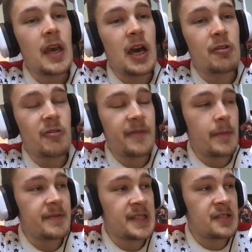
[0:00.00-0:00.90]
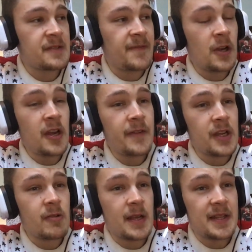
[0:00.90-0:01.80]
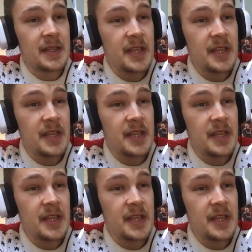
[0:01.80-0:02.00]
I'll go through my predictions very, very quickly.